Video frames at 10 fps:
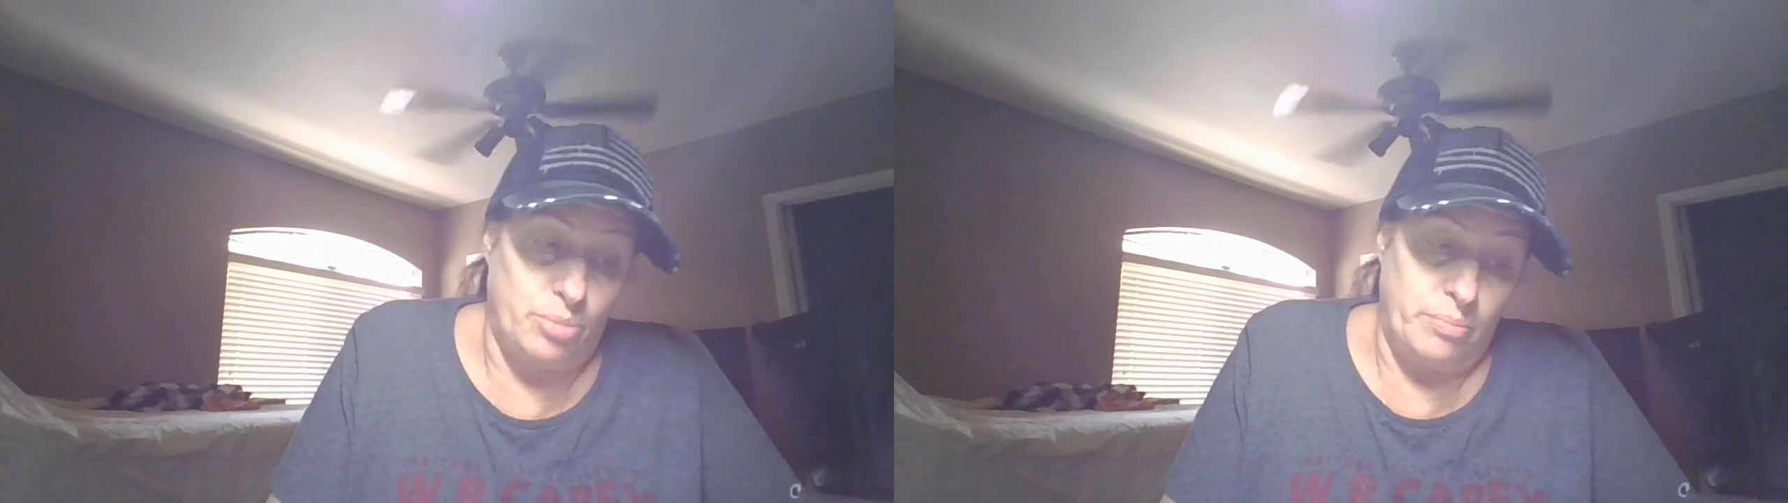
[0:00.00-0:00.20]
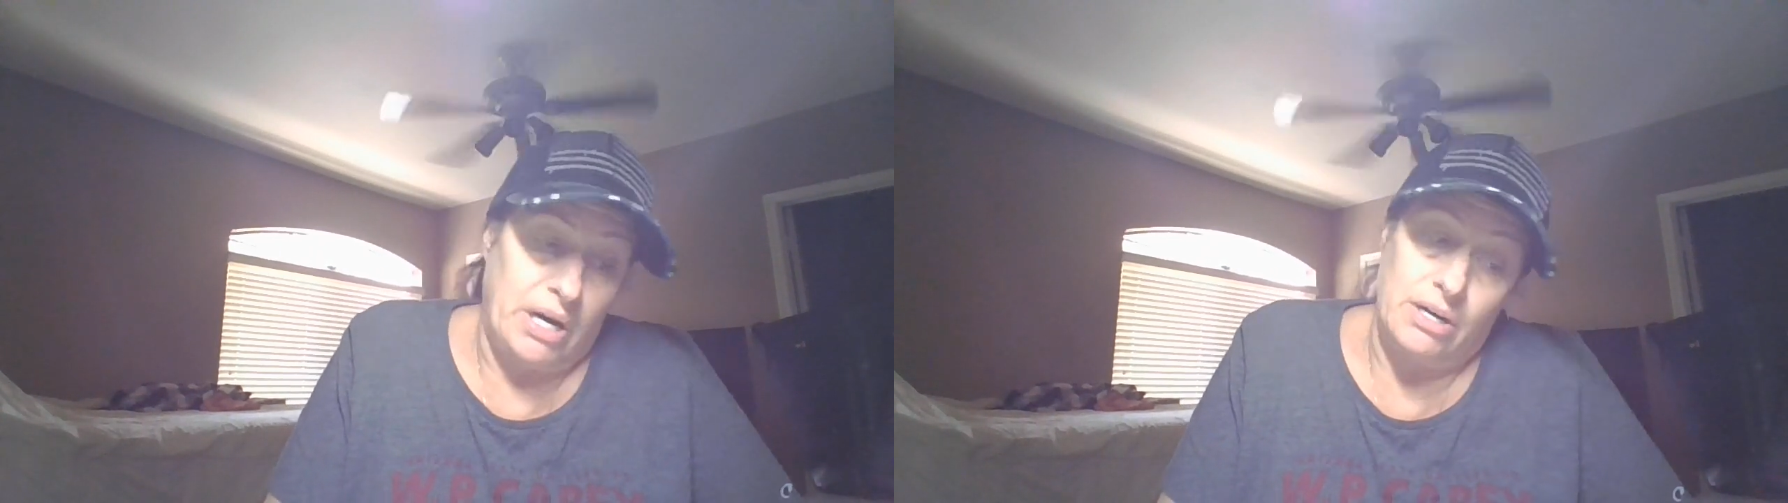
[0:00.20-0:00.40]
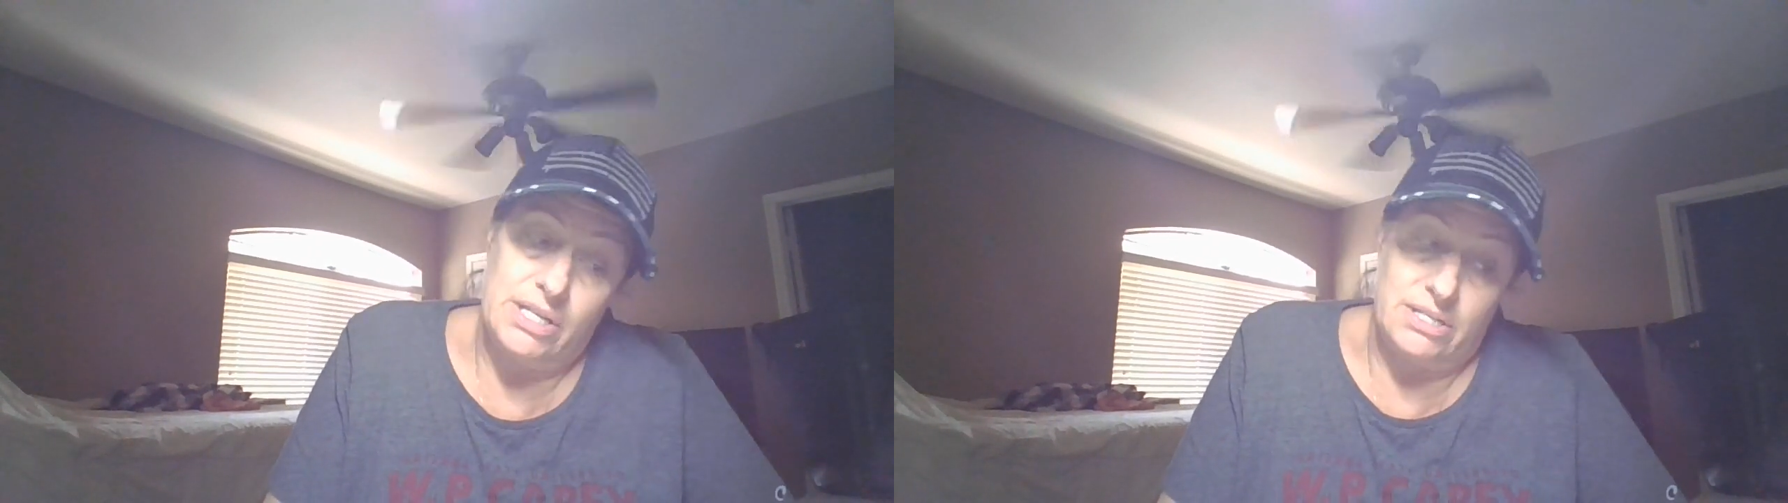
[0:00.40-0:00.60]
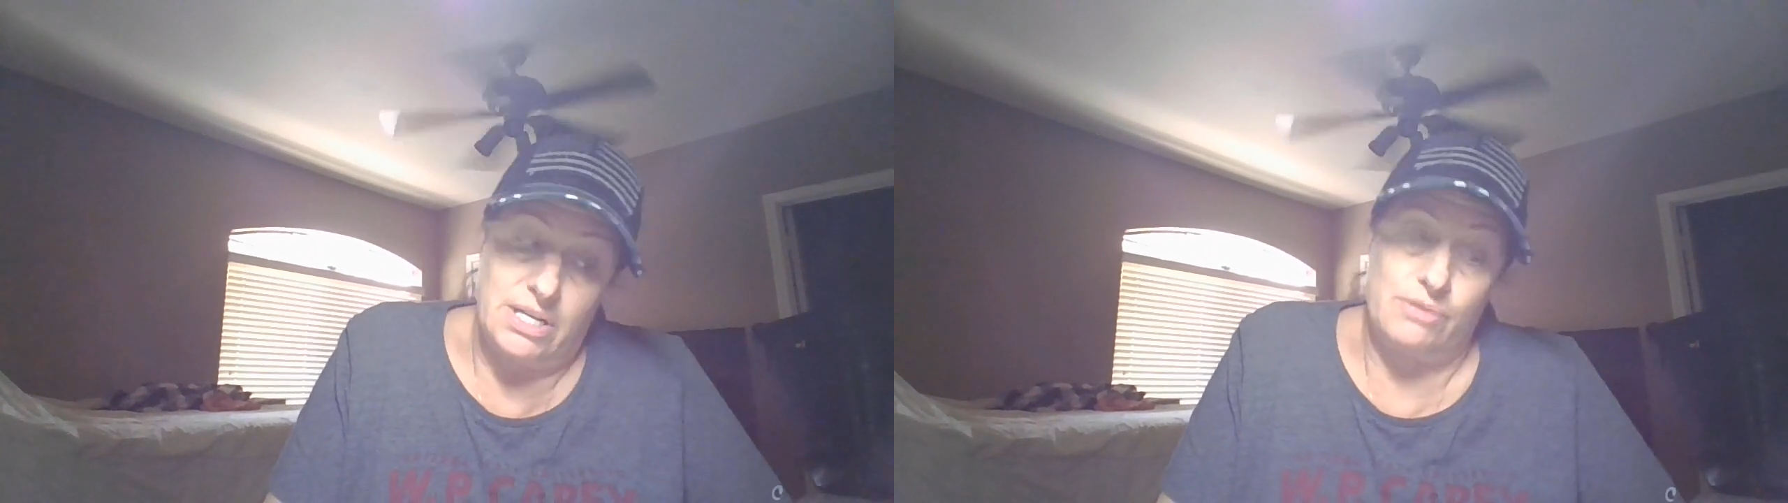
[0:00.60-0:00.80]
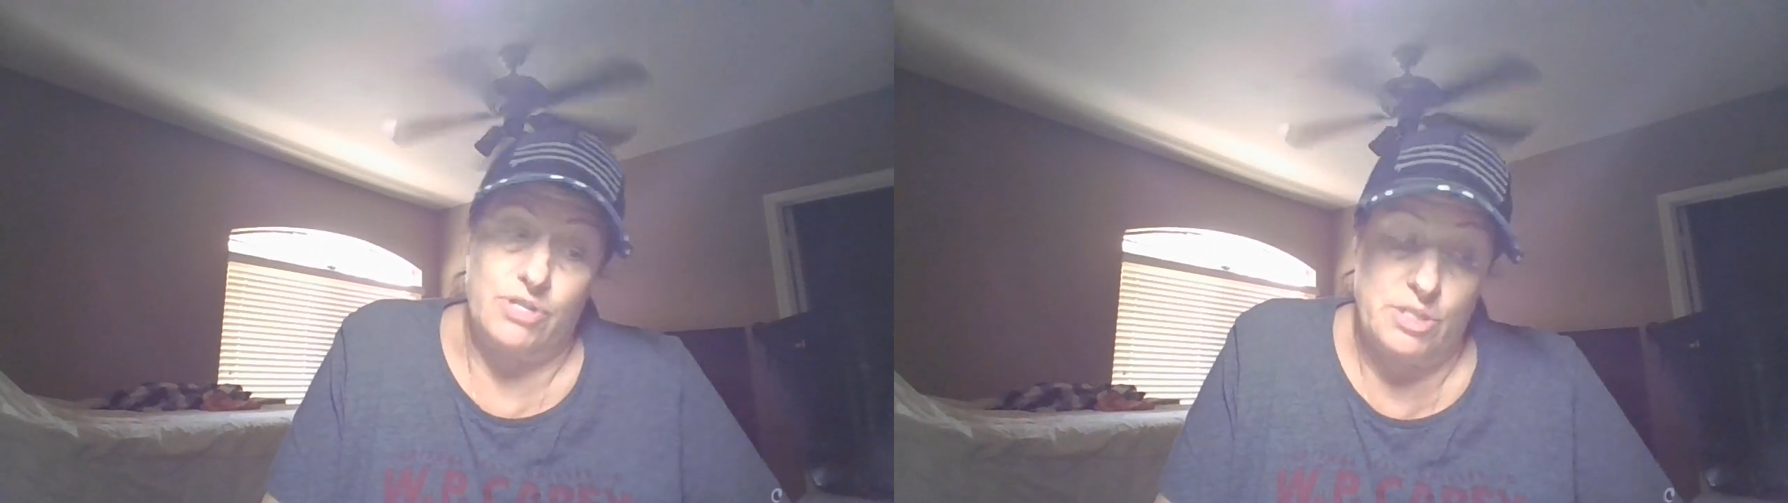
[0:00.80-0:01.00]
preparedness
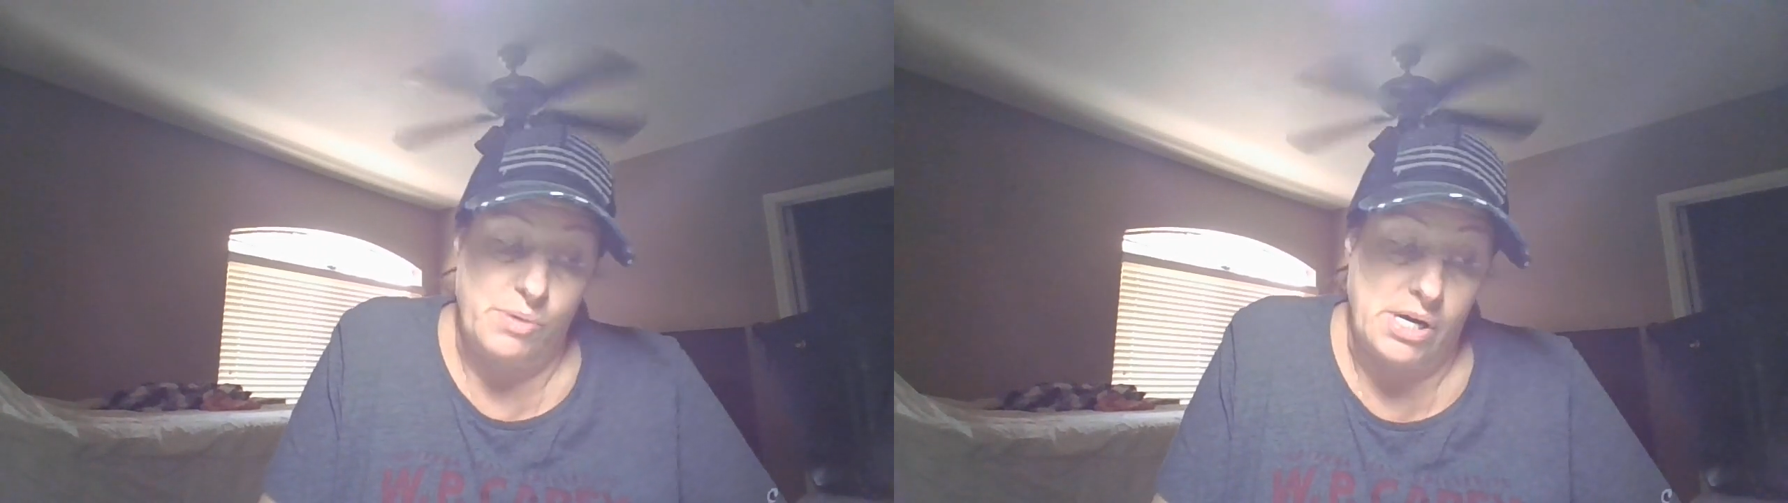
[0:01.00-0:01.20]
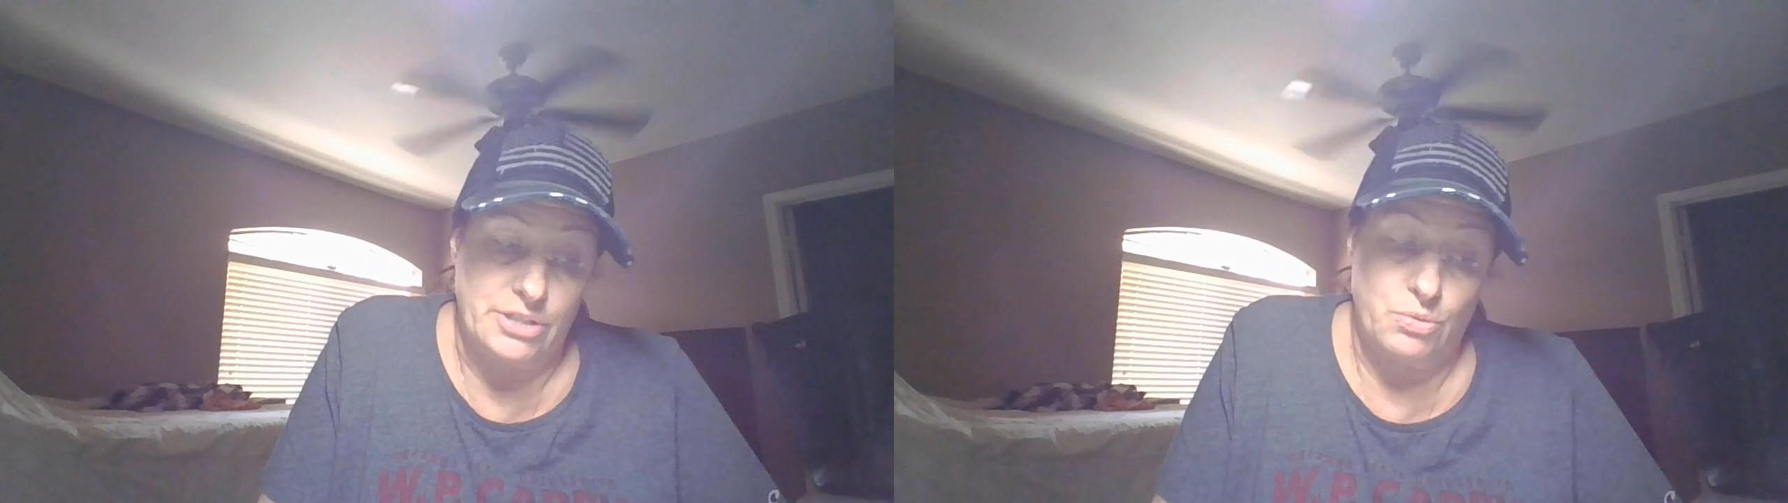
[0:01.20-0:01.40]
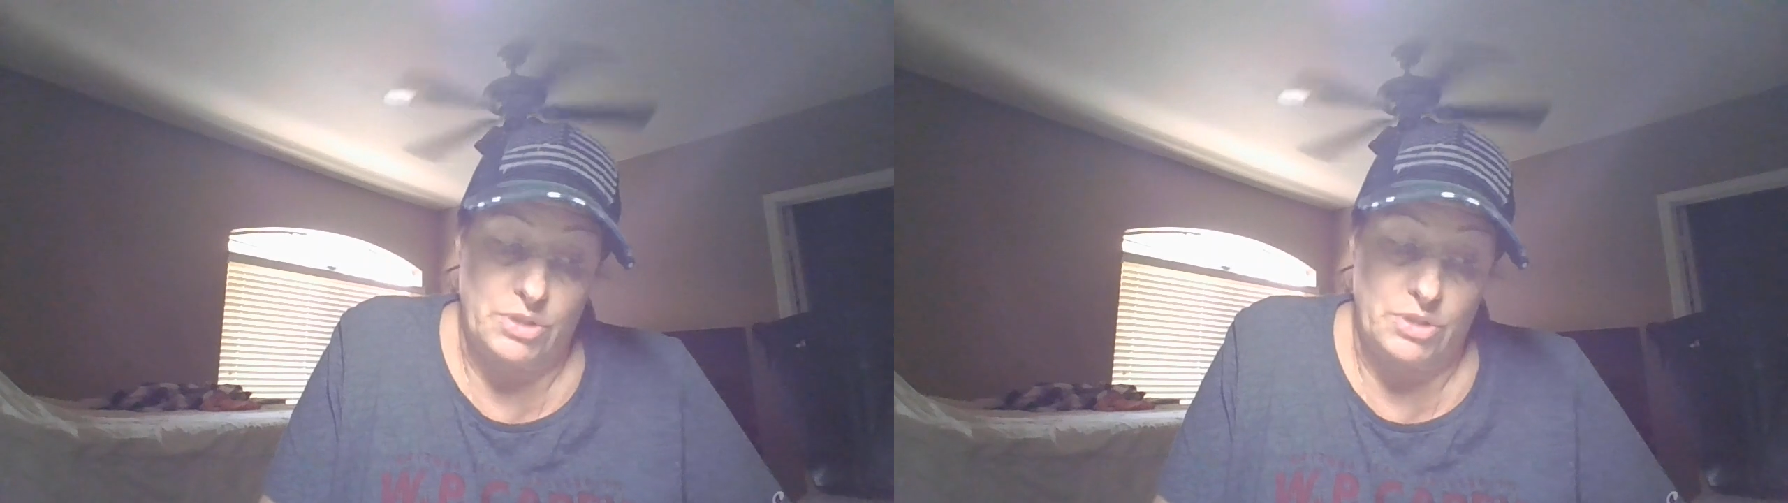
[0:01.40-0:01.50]
and response,